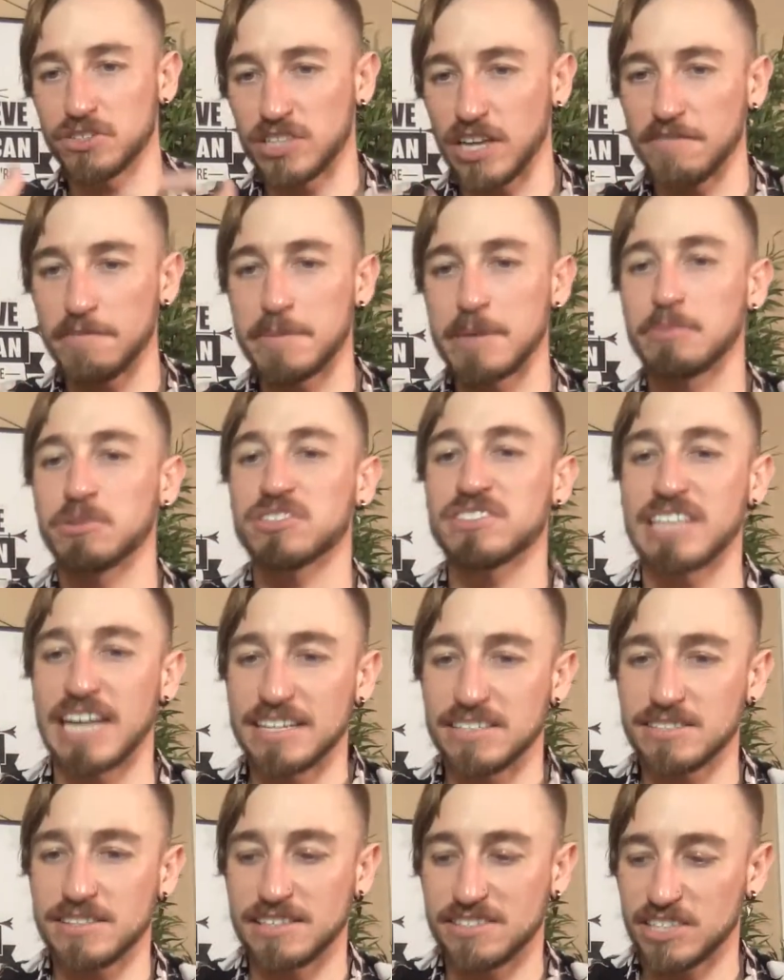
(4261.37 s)
yourself, and people
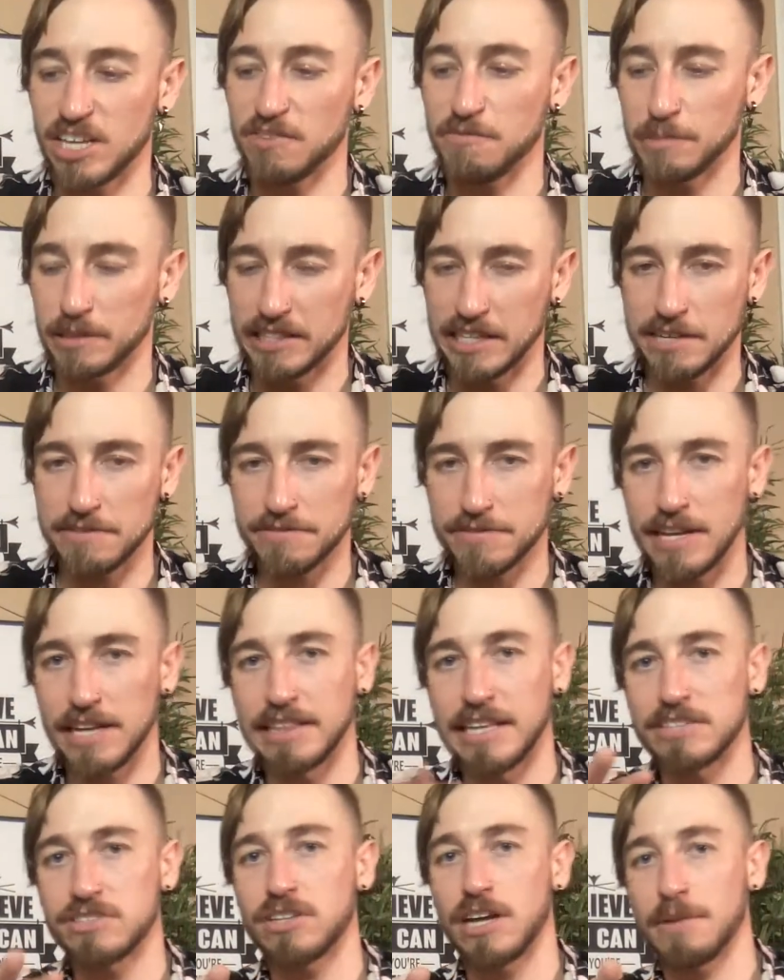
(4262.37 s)
sense the self-belief
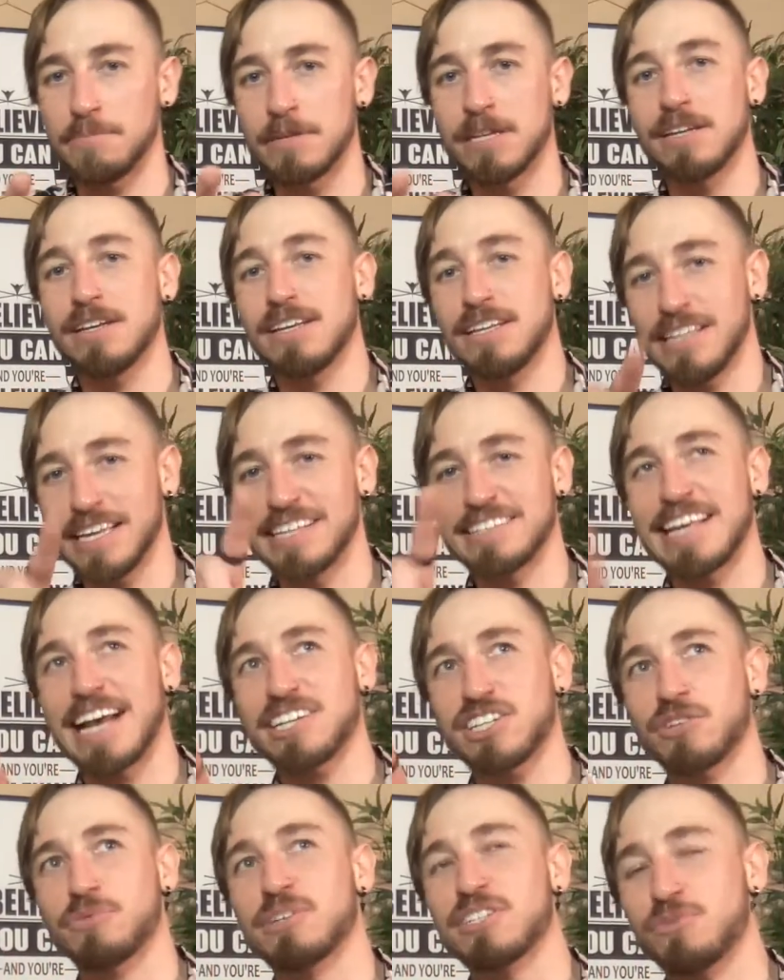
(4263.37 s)
and they stop. Like it's
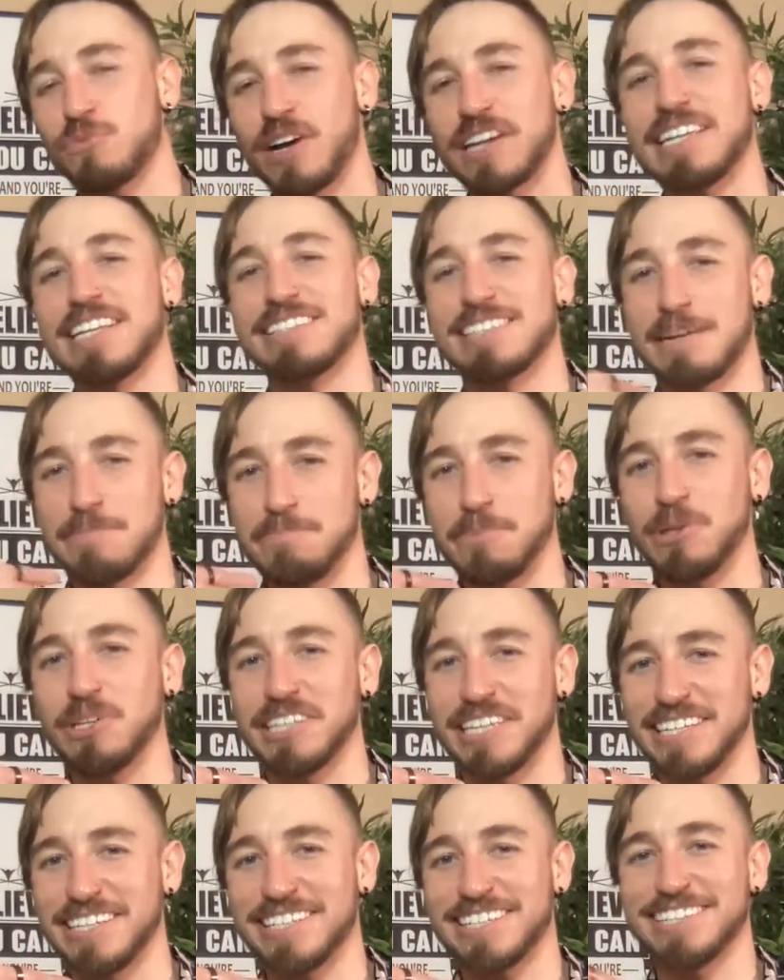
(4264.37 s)
actually the reason why kids get
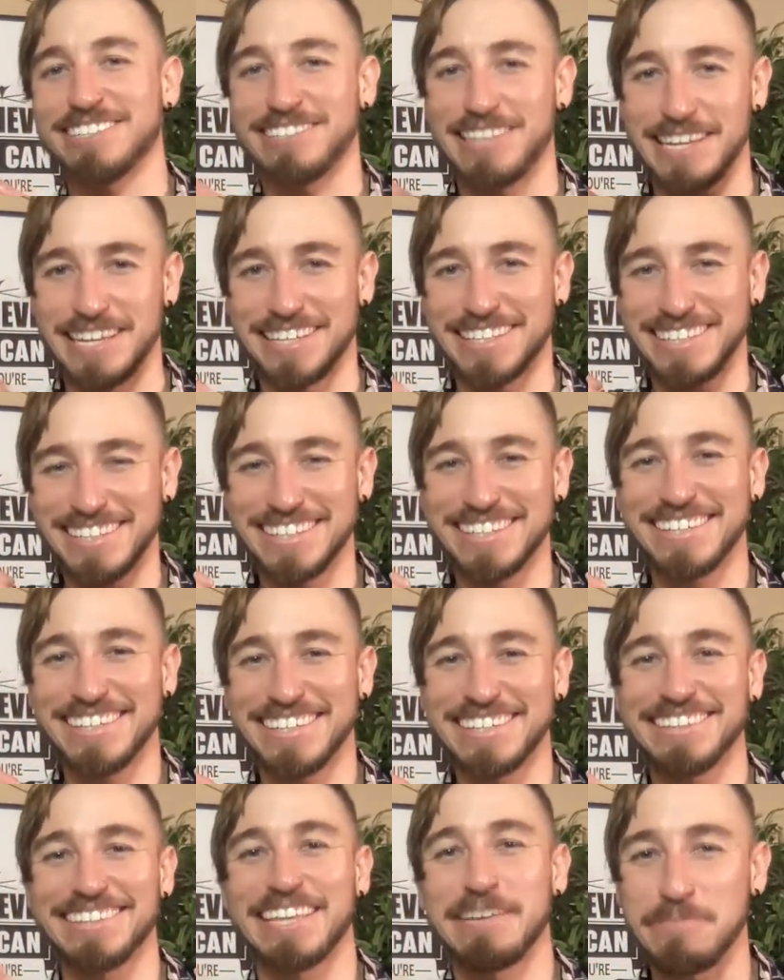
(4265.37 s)
bullied, because they
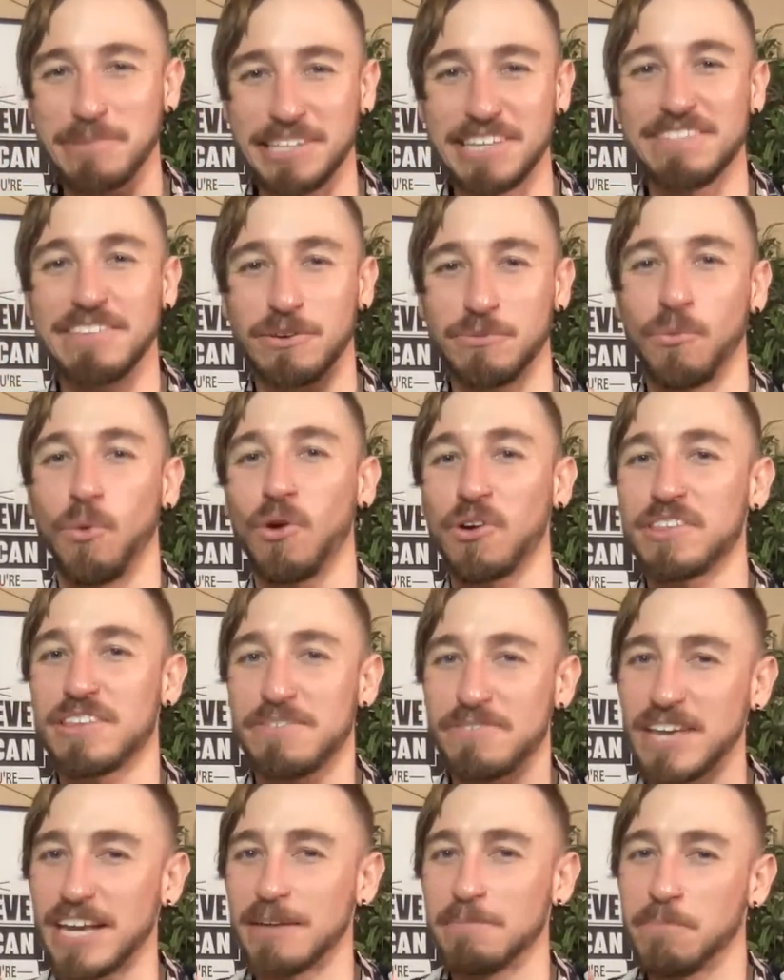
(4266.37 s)
believe they're worthy
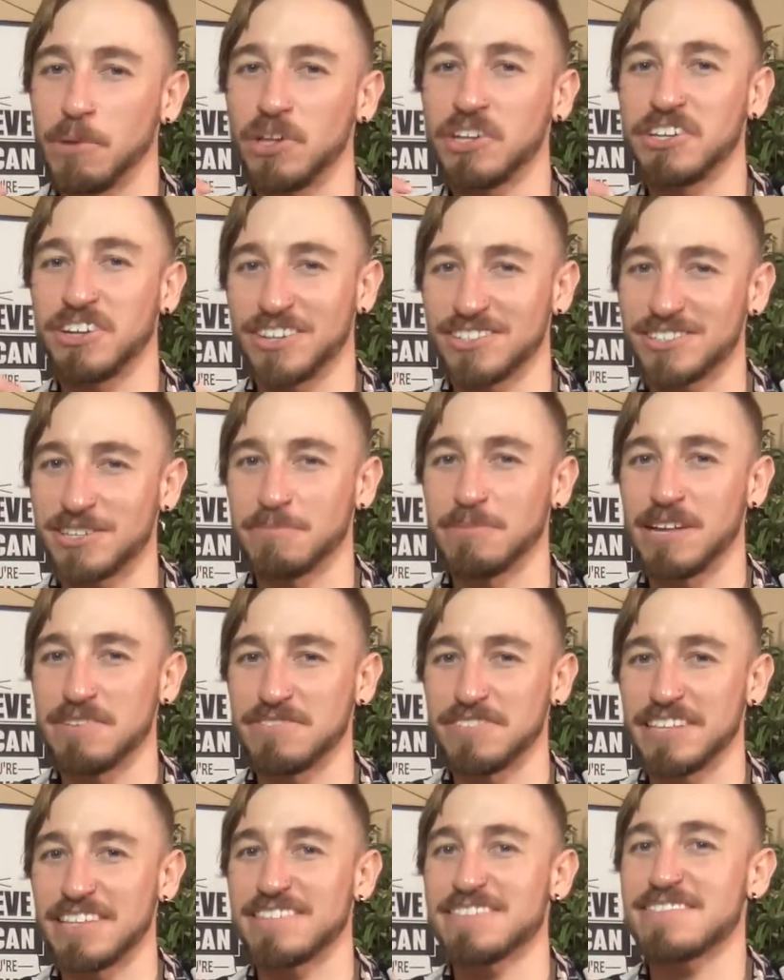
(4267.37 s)
of getting bullied on some
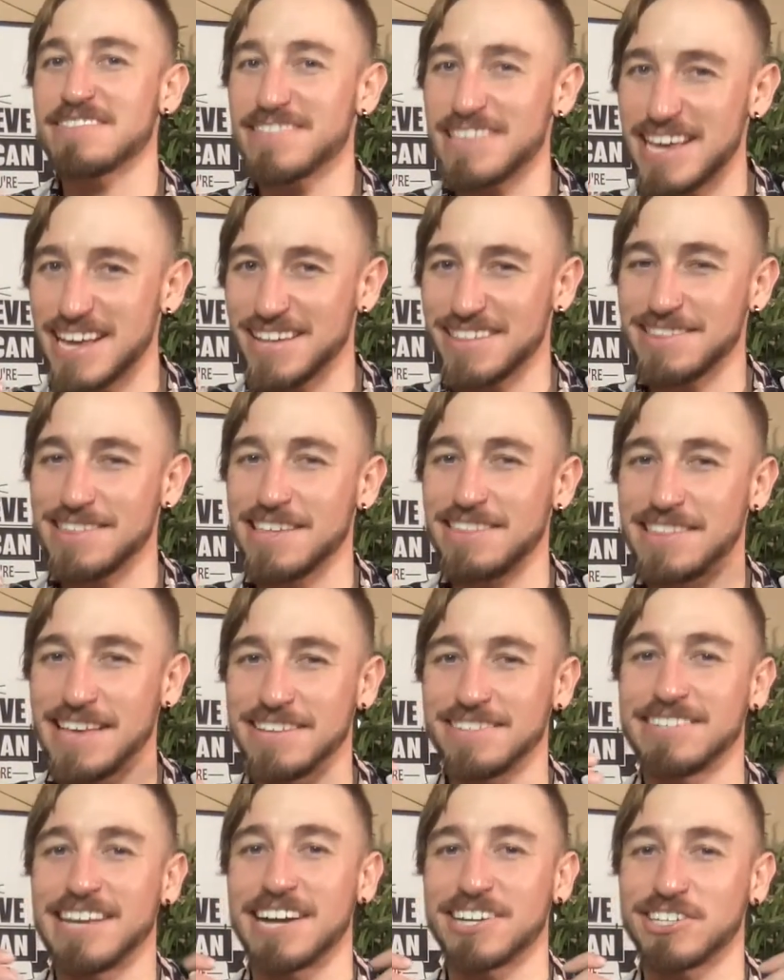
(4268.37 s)
level. They think that
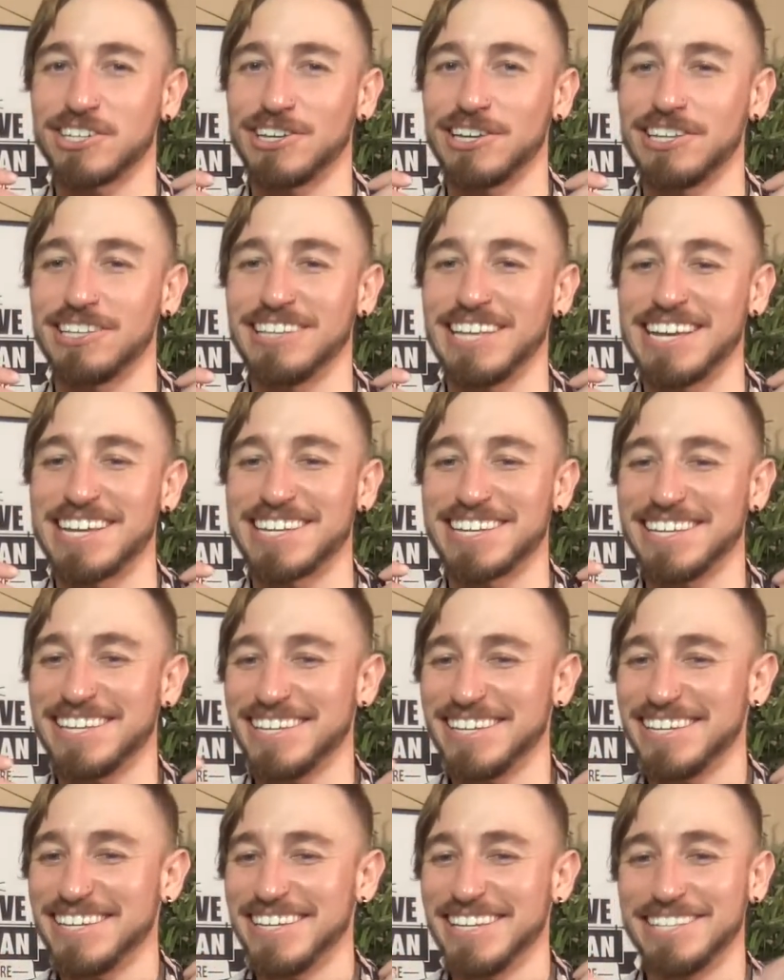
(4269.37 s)
that's actually like,
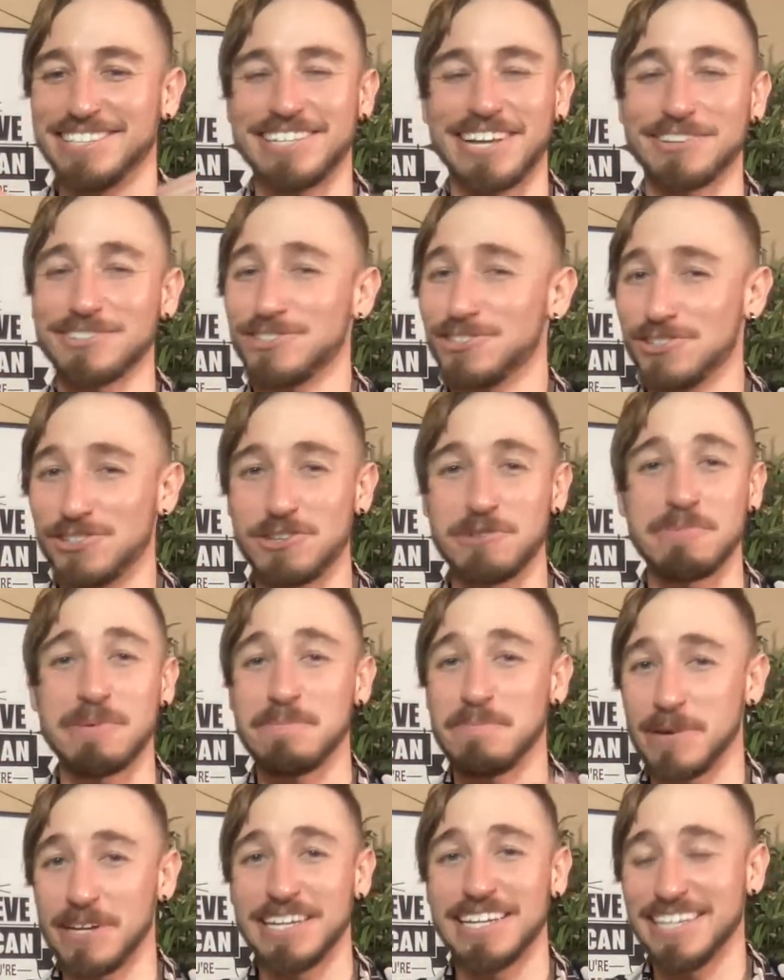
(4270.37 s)
it sounds
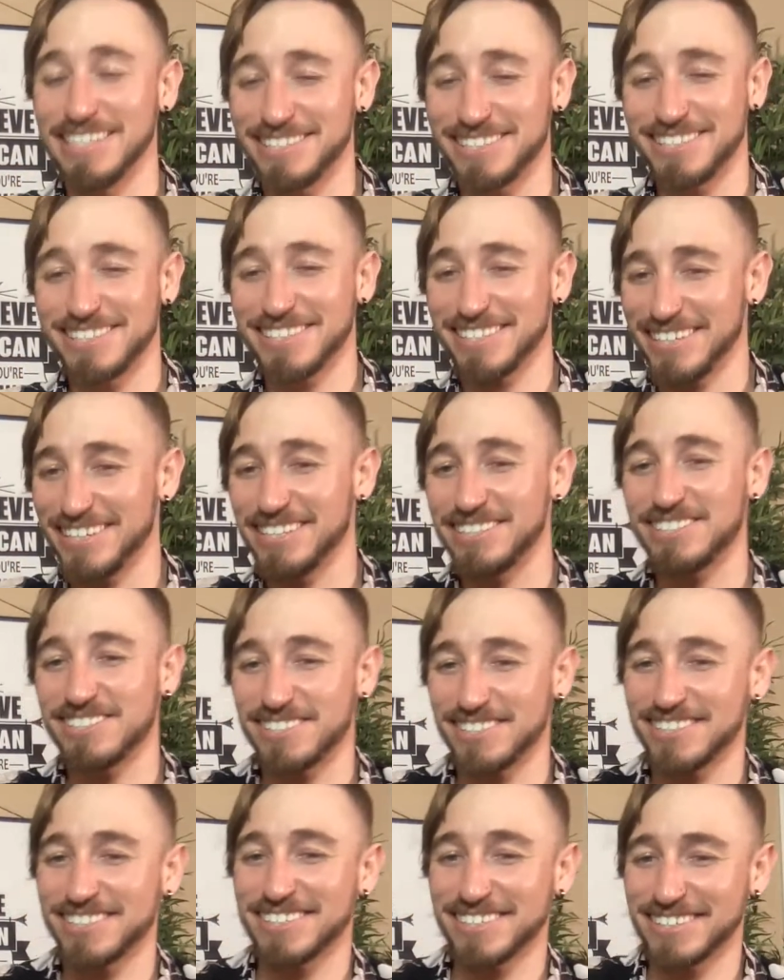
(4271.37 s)
stupid, but
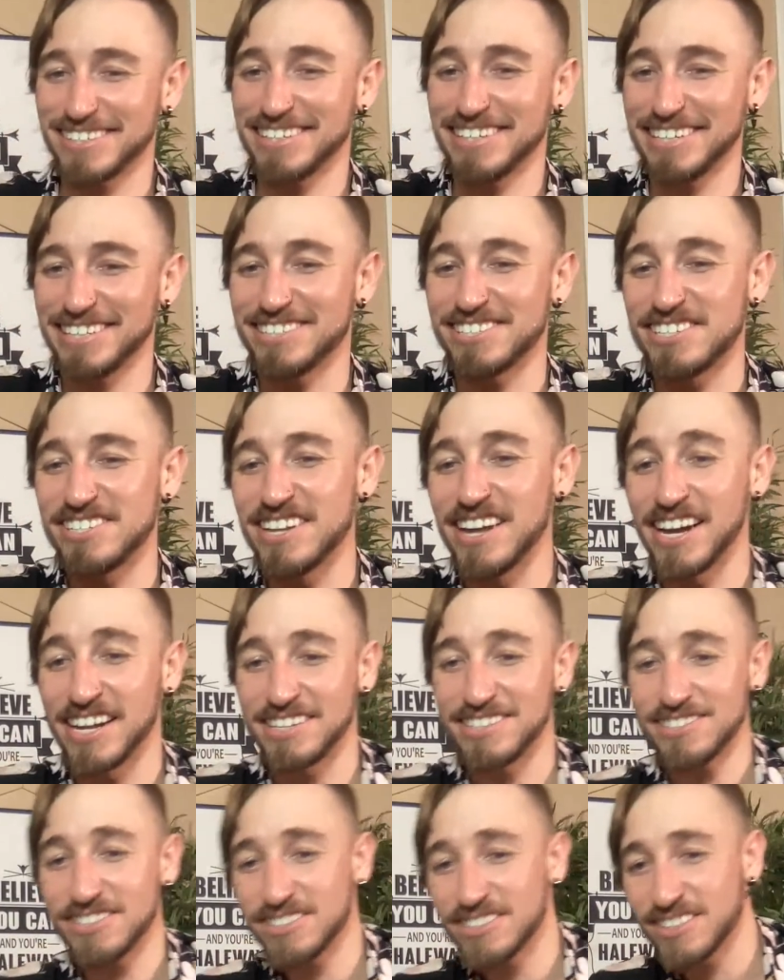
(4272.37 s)
it's
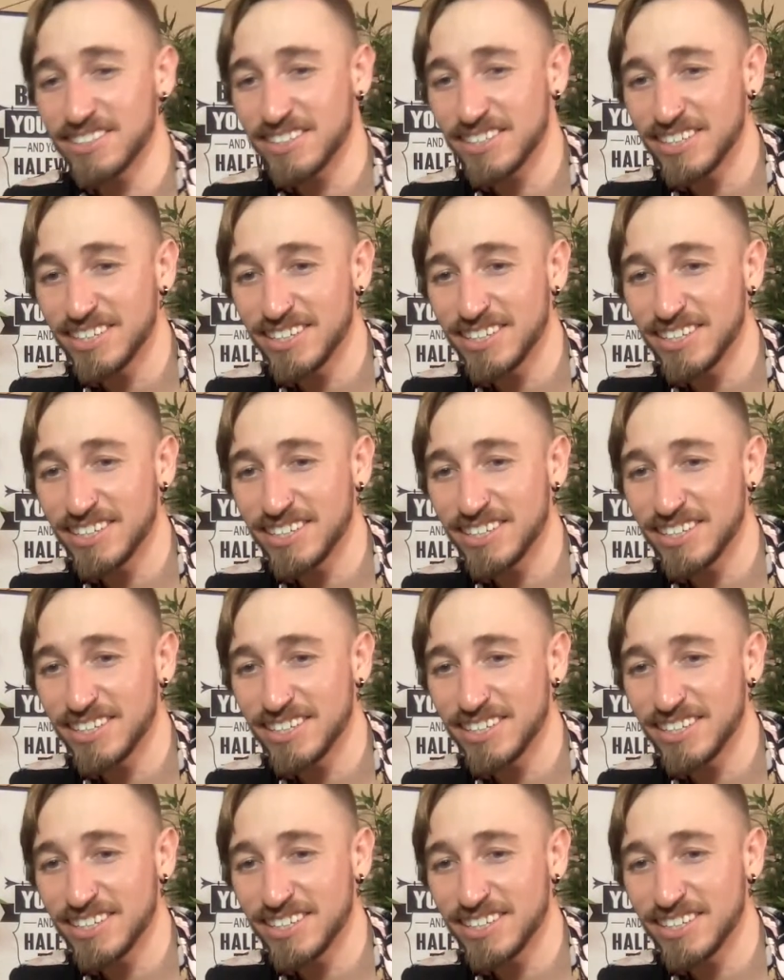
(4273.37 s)
nuts.